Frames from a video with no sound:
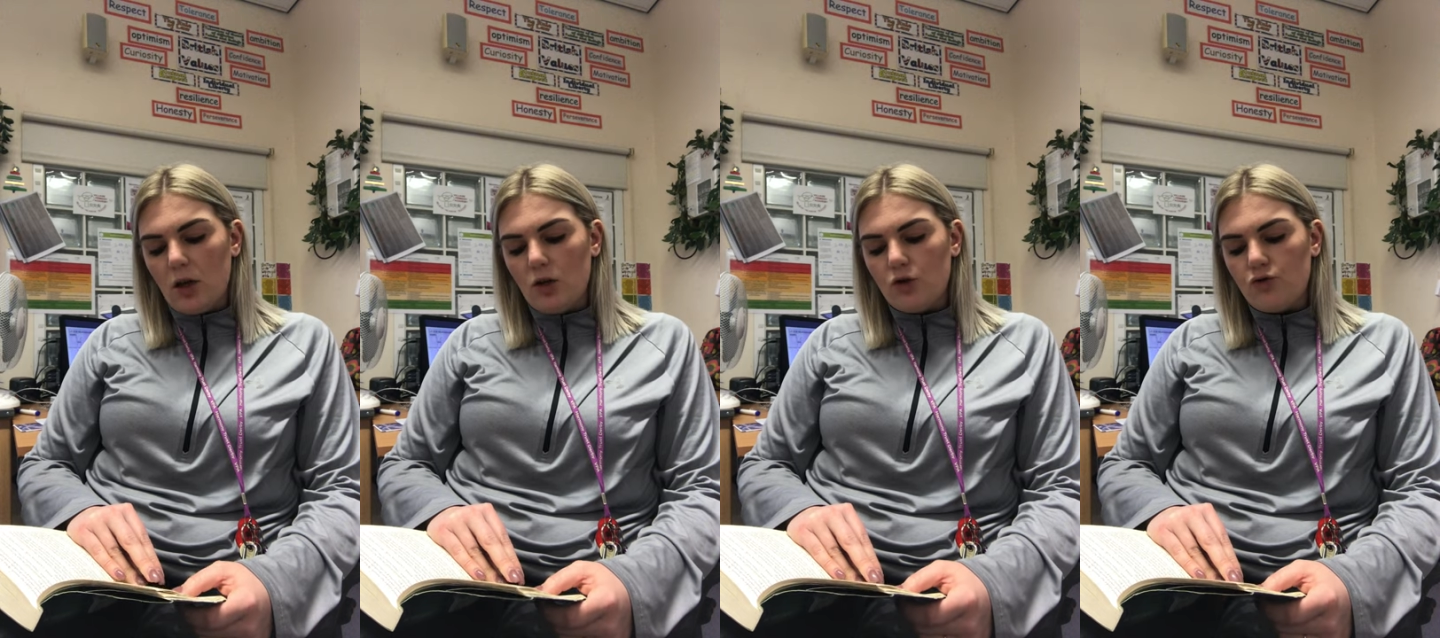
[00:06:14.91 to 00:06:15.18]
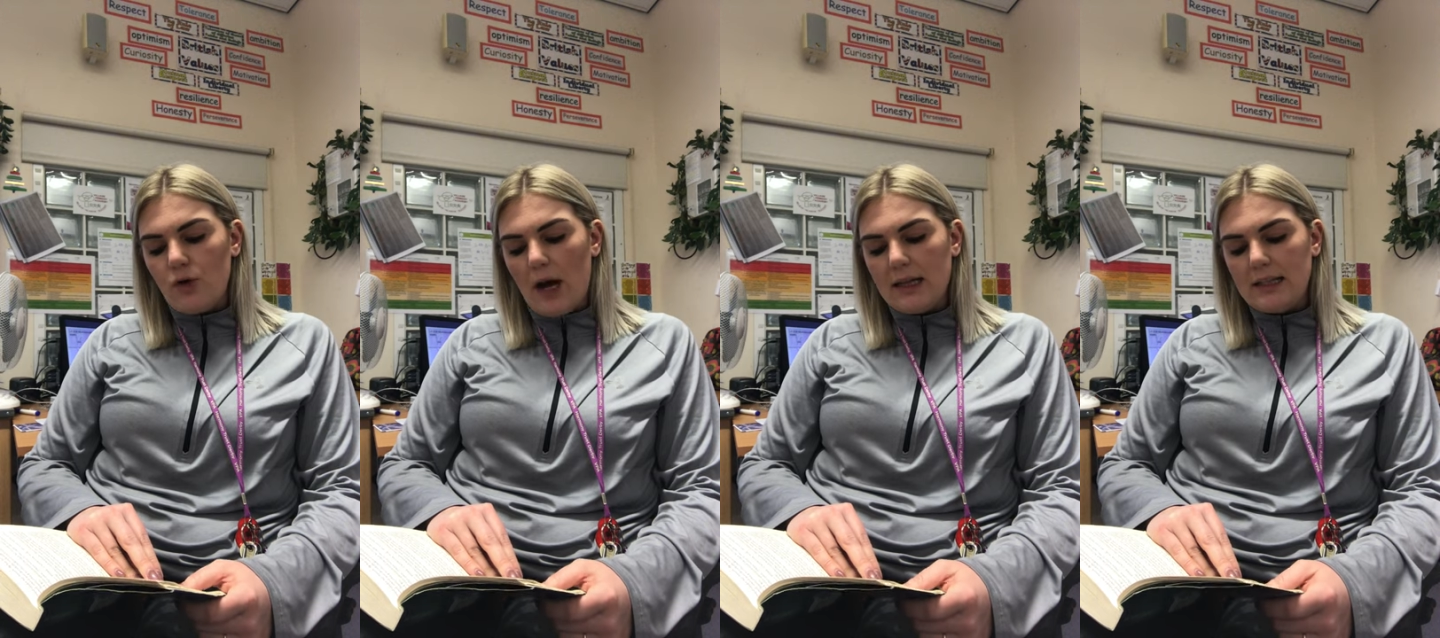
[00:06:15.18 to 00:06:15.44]

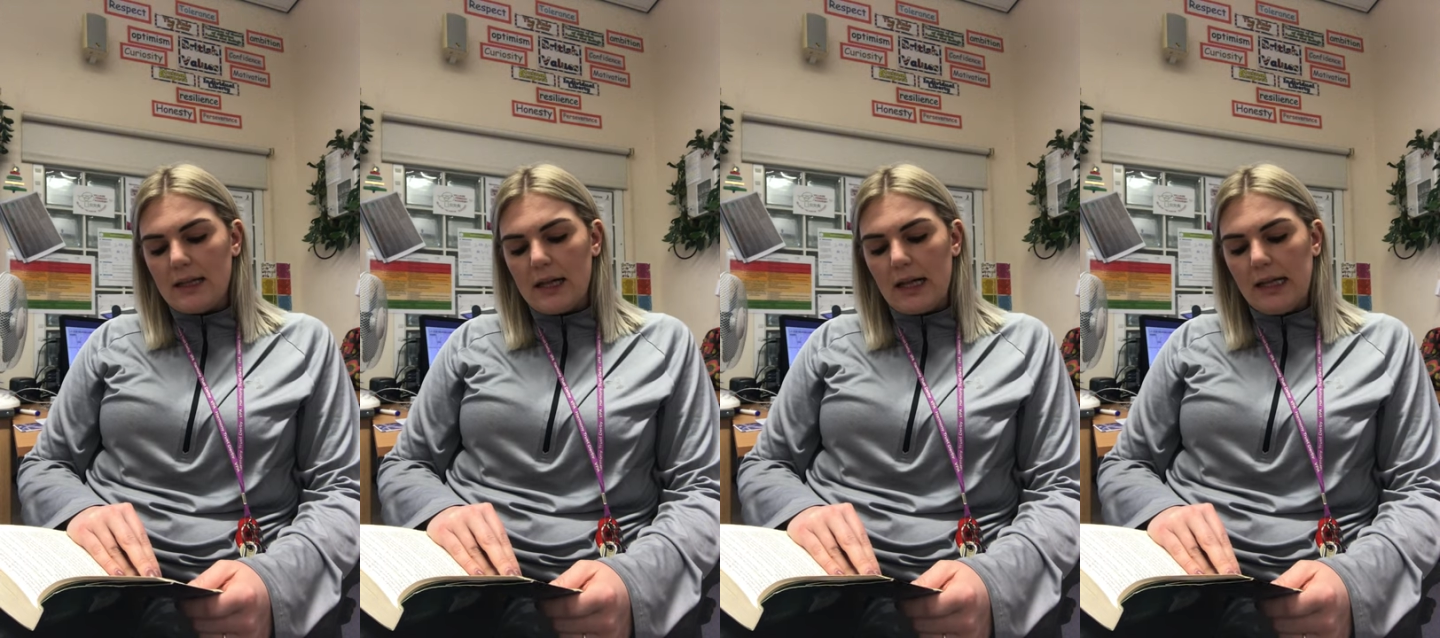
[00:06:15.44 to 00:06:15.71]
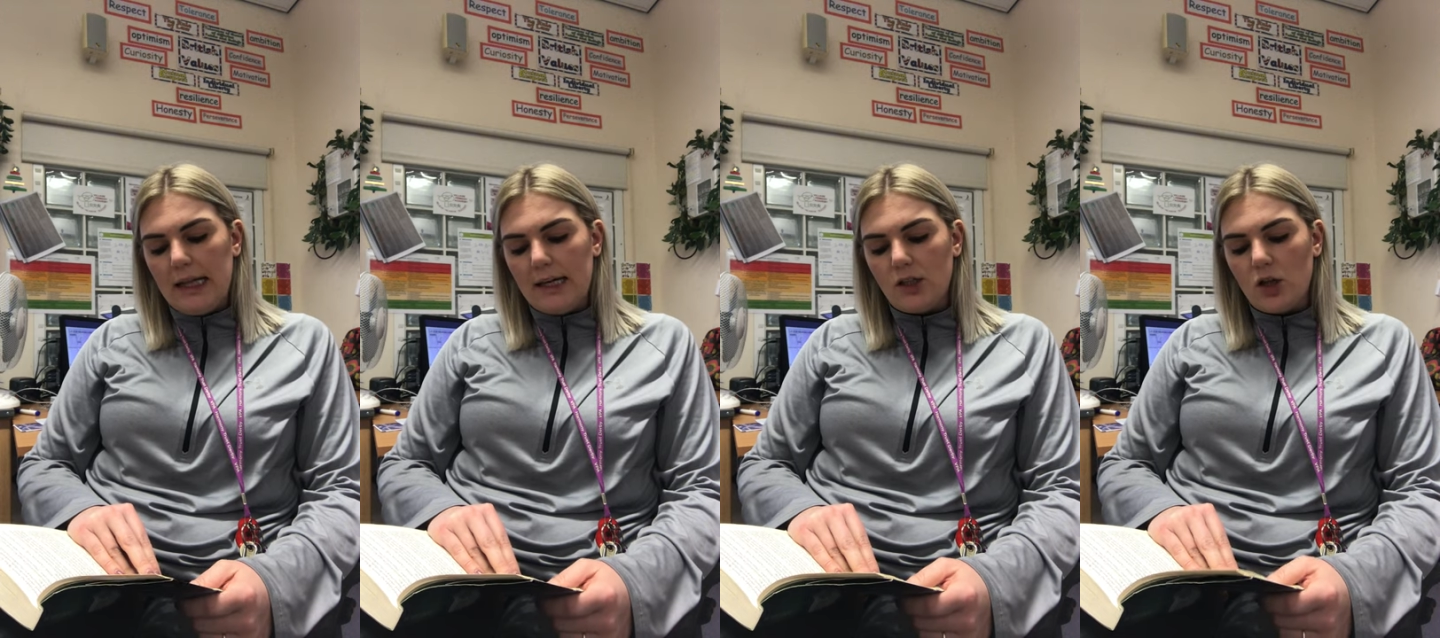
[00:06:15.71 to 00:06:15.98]
girl's dress and
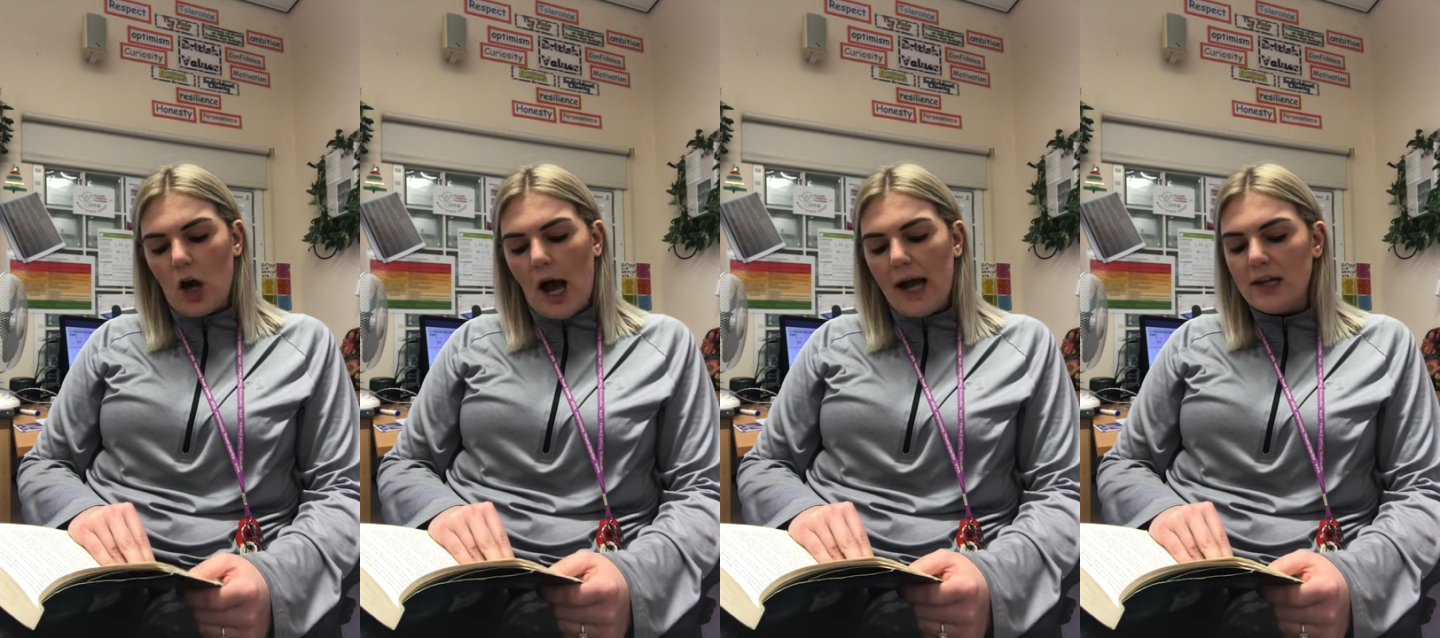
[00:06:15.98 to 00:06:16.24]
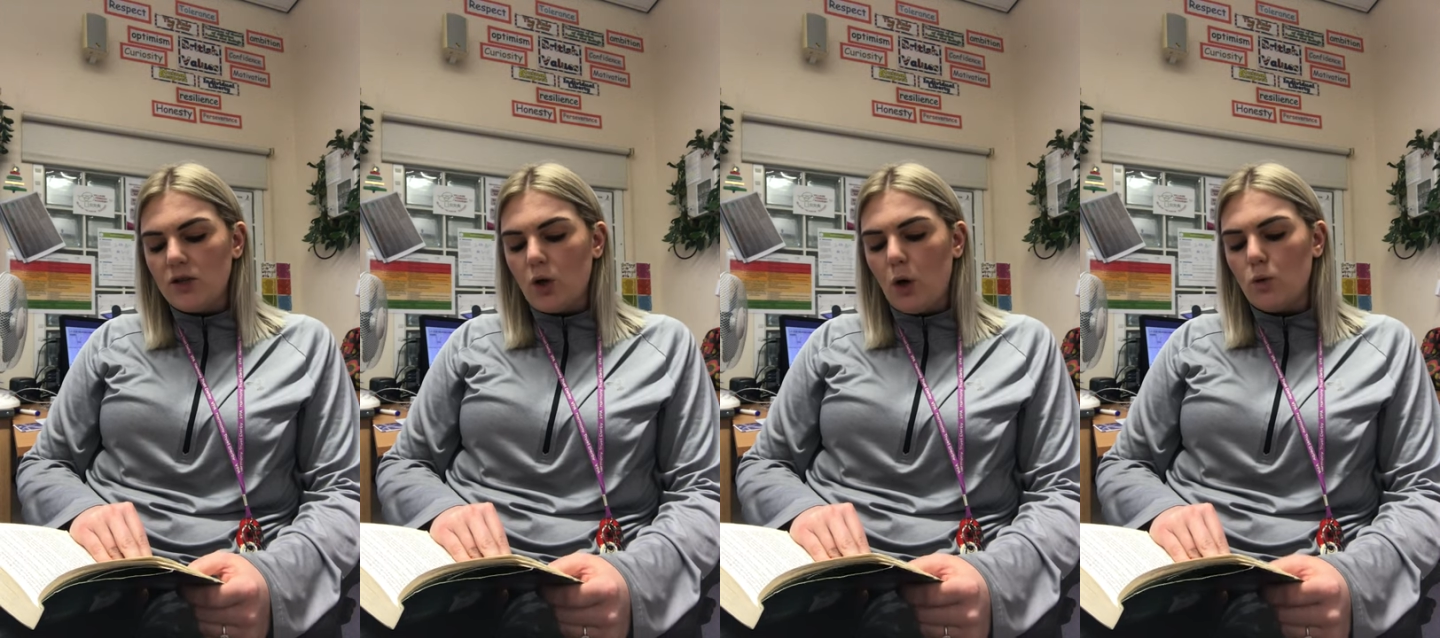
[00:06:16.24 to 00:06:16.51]
then licked her
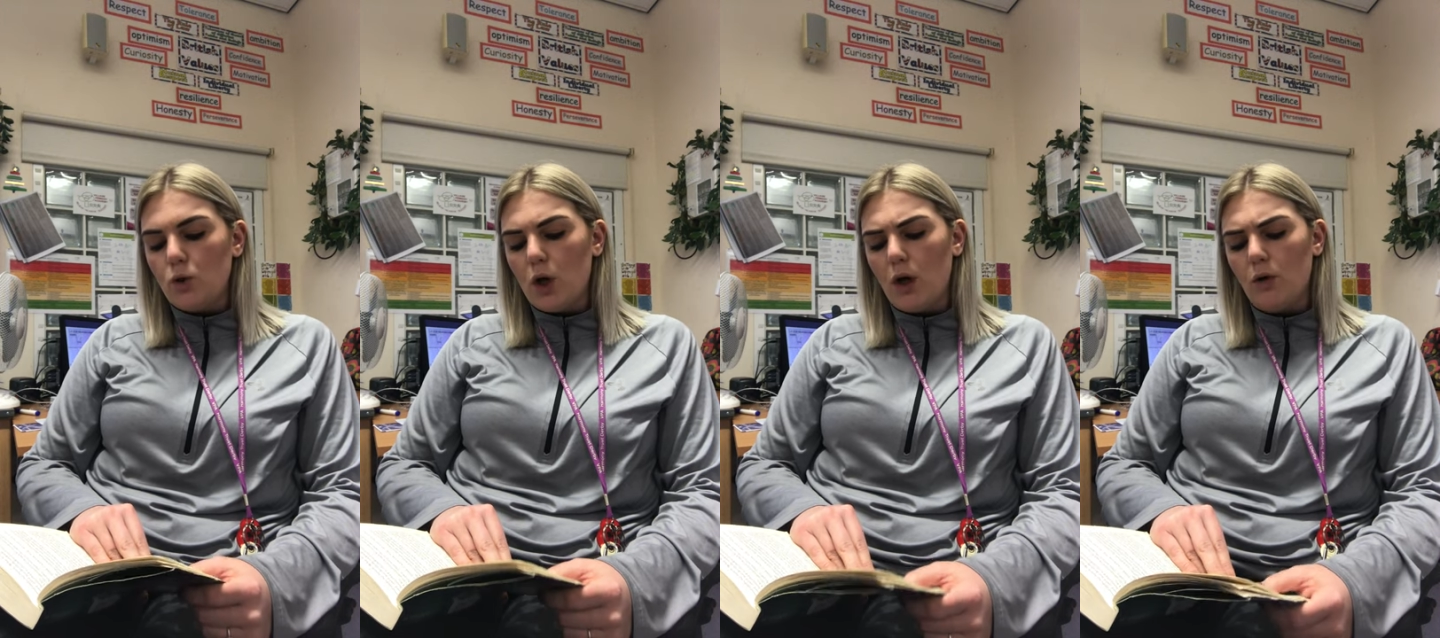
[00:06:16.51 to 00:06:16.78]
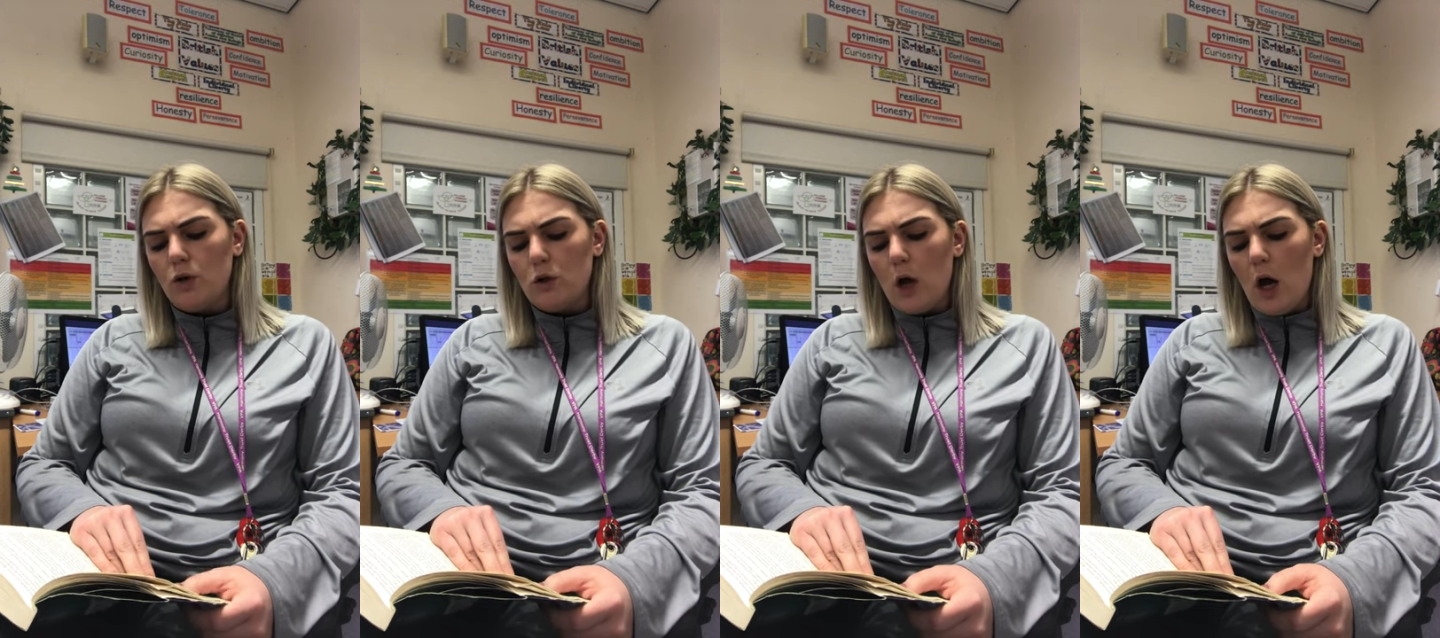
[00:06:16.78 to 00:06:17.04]
ice-cold
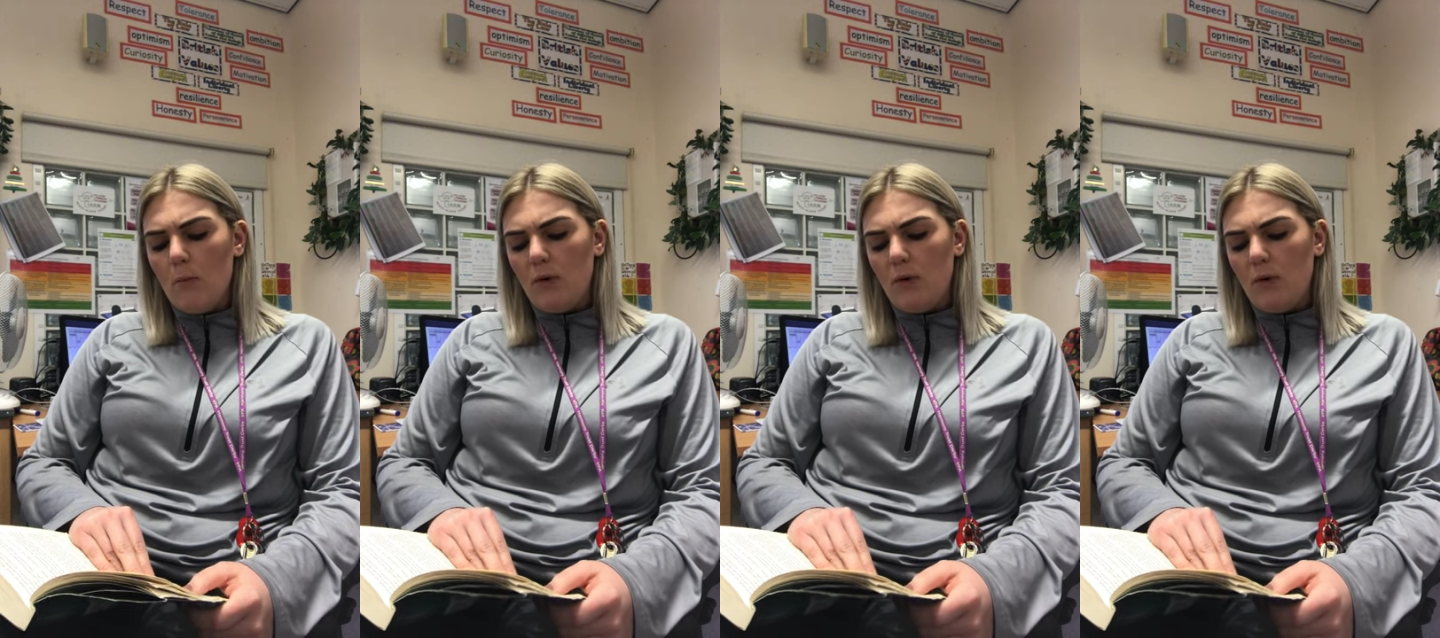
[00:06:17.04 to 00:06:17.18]
toes